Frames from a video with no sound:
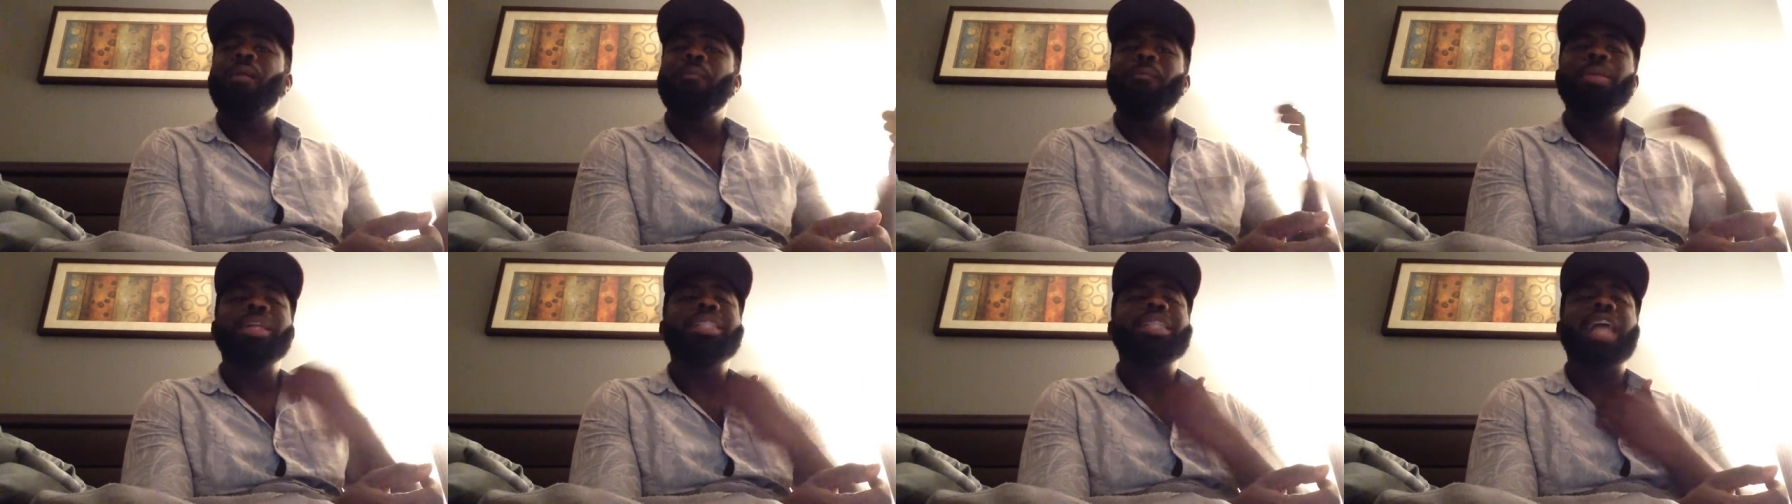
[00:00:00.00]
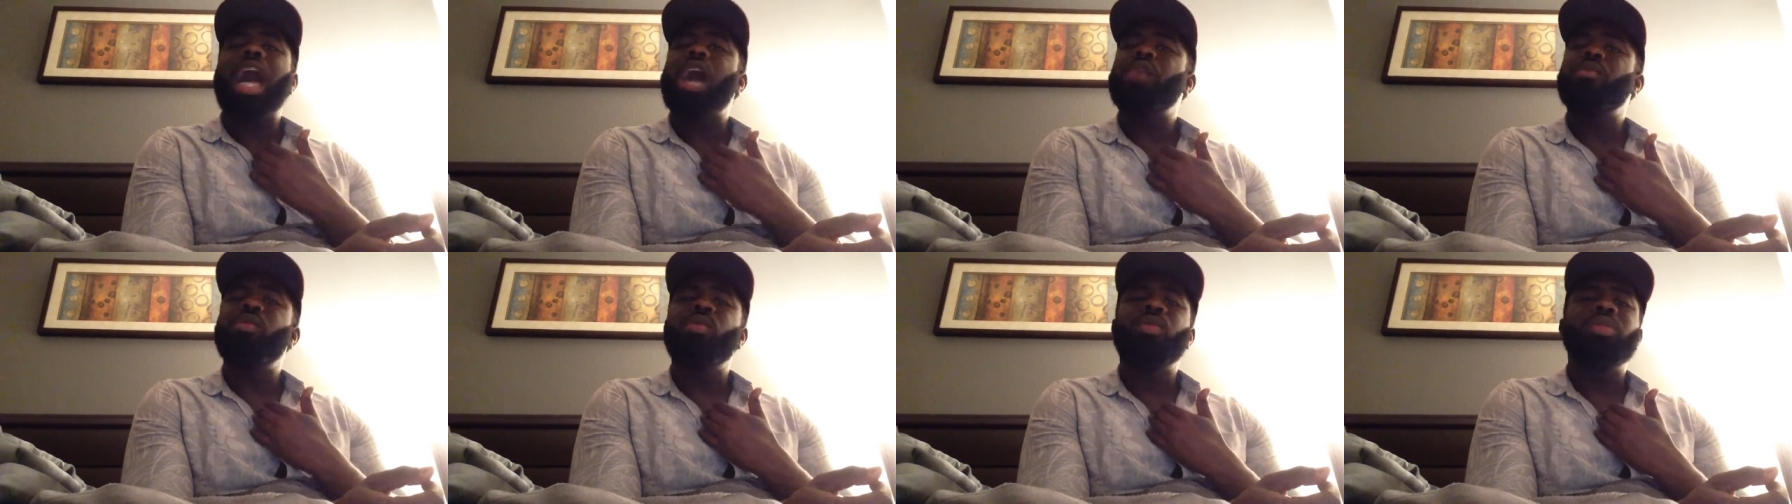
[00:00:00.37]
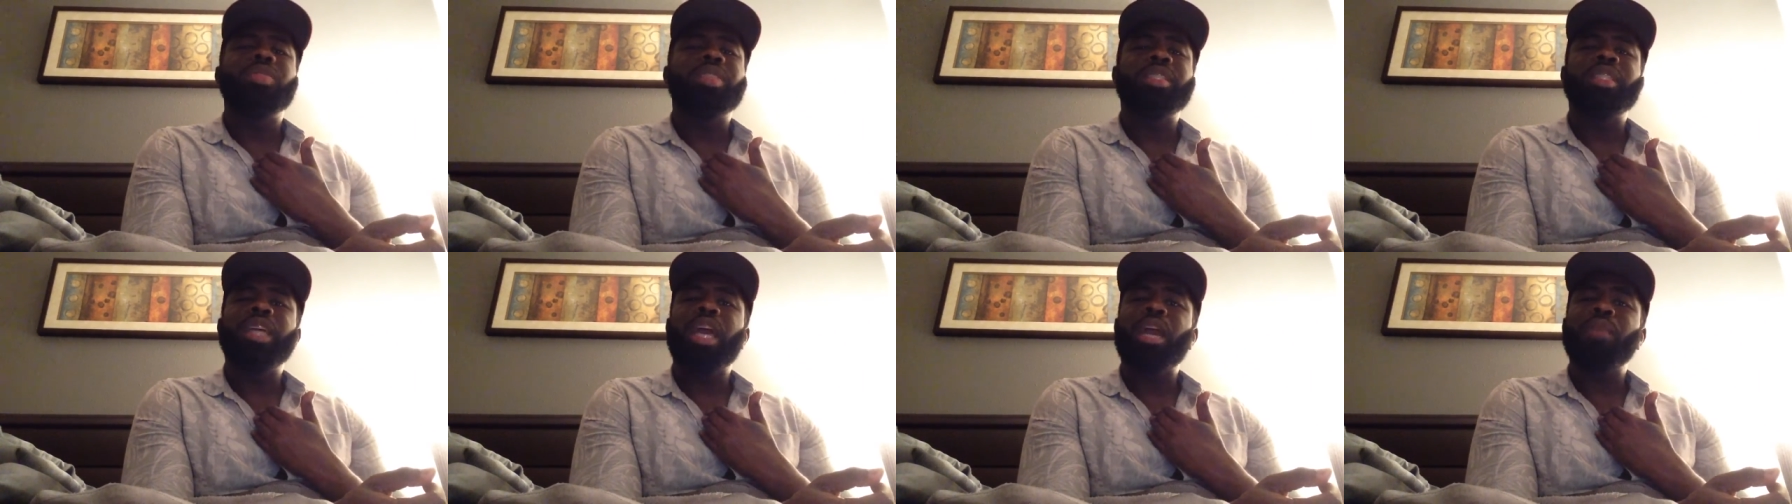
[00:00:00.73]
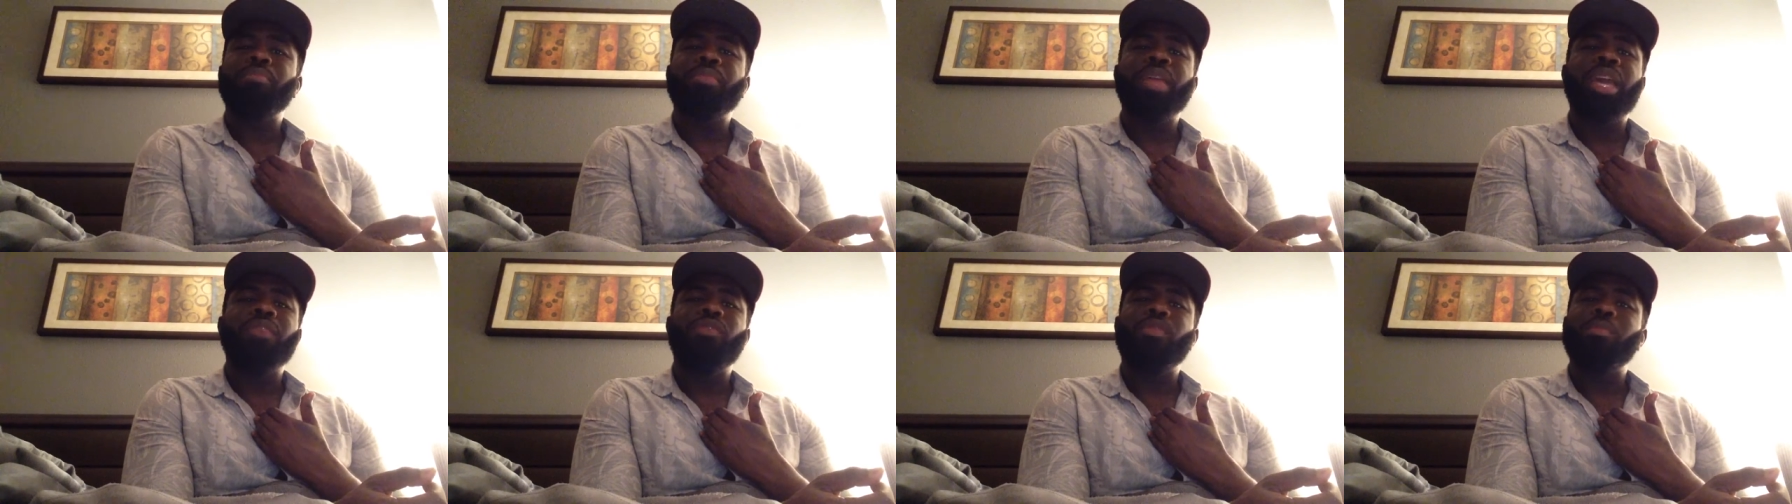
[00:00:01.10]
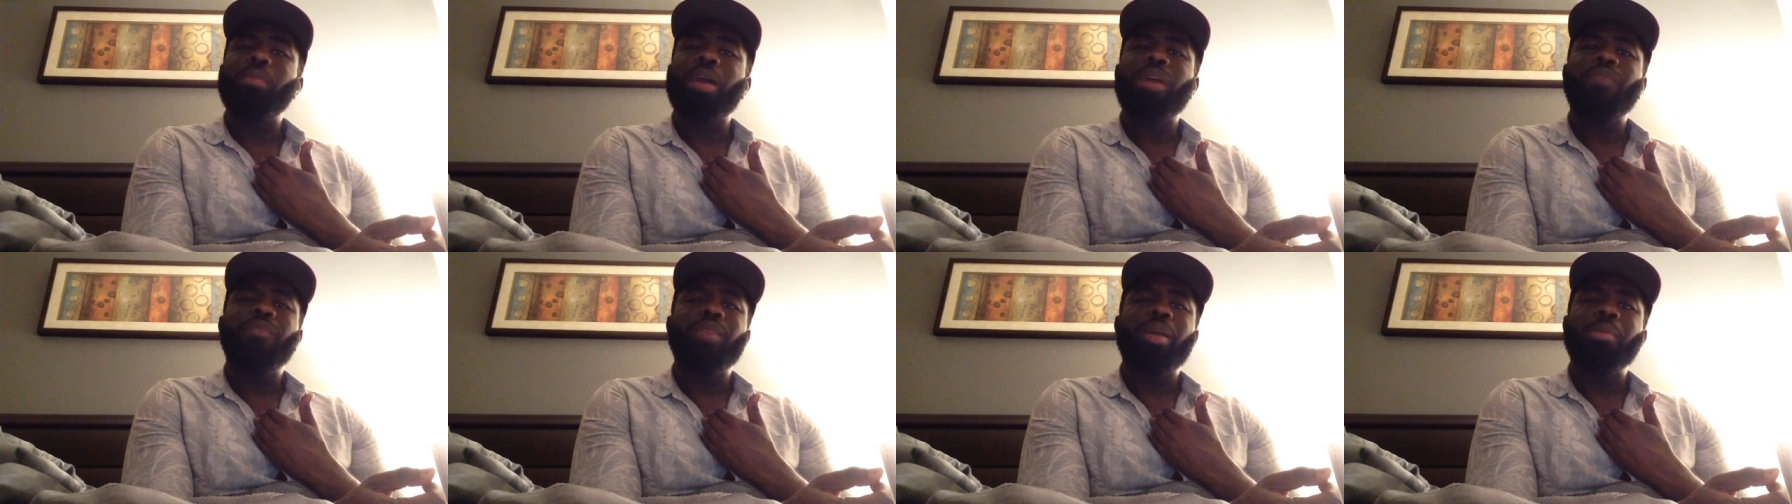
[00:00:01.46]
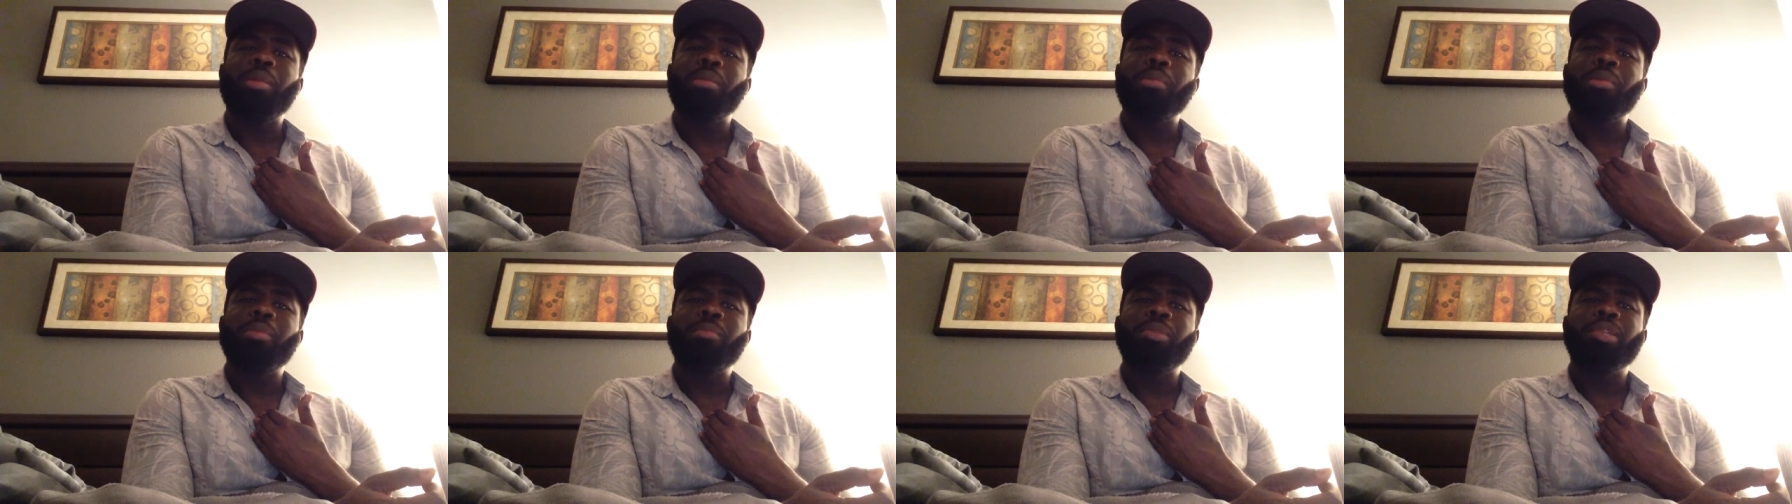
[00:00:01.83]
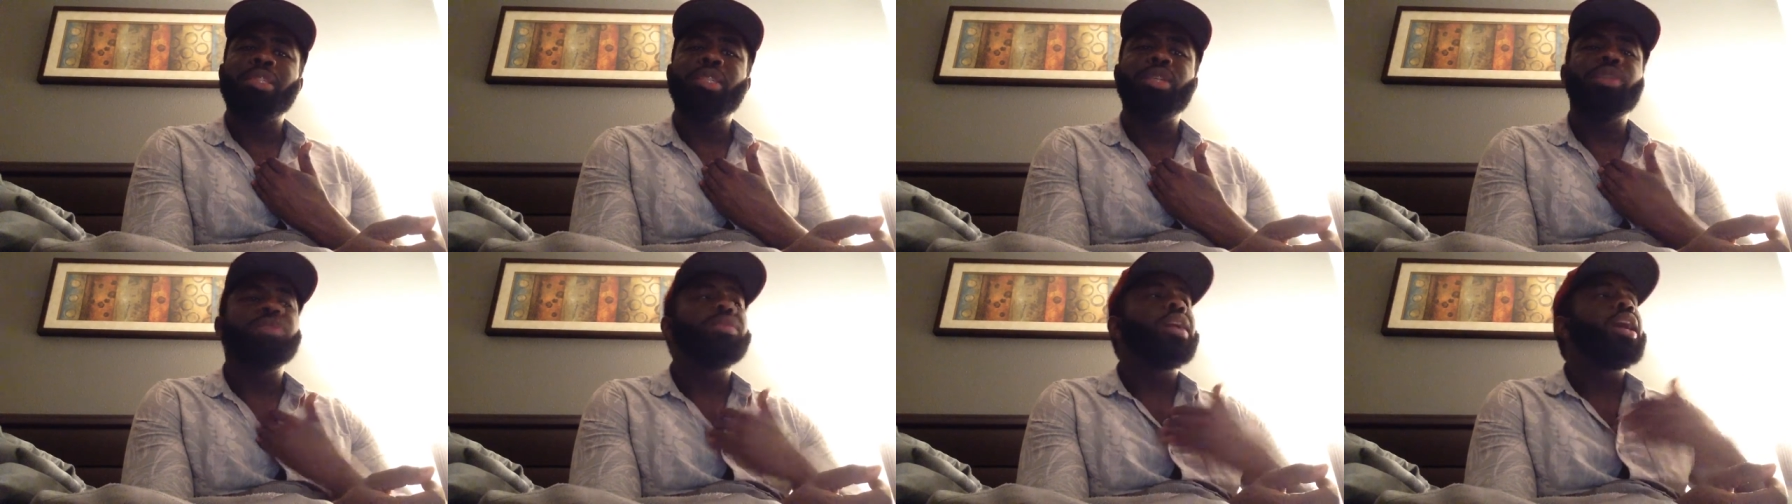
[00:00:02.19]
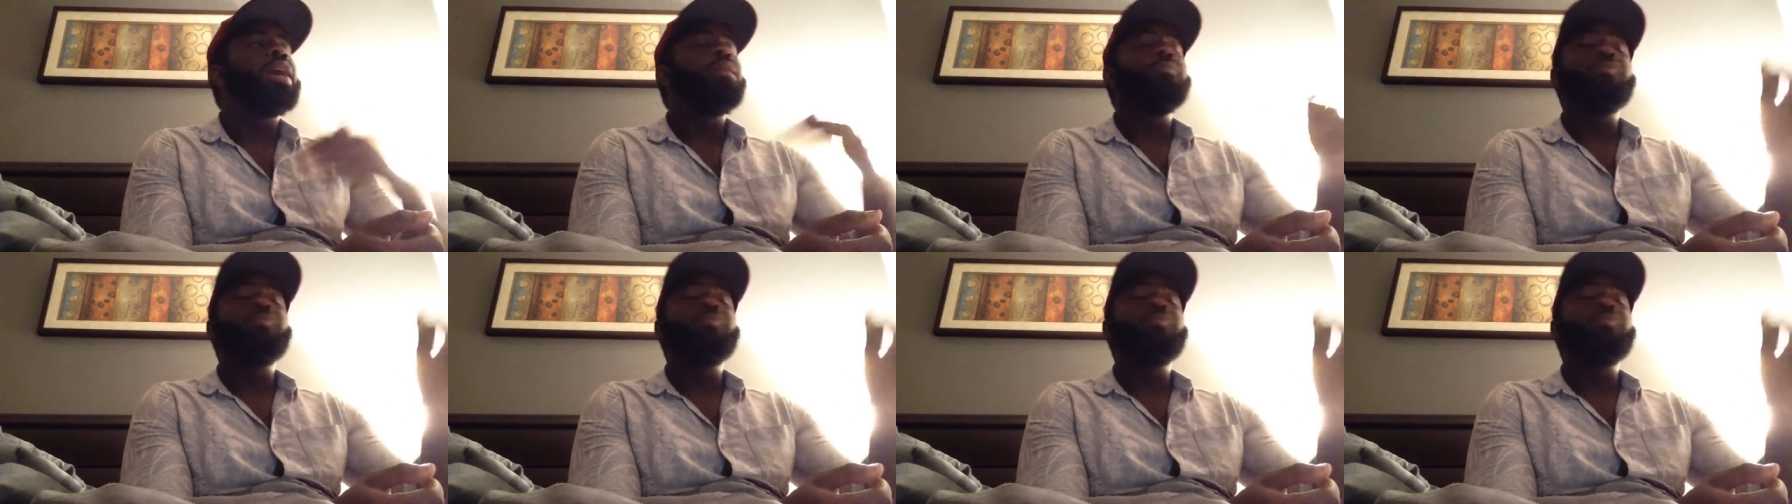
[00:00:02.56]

Bitch, I would want the same thing for my family member too.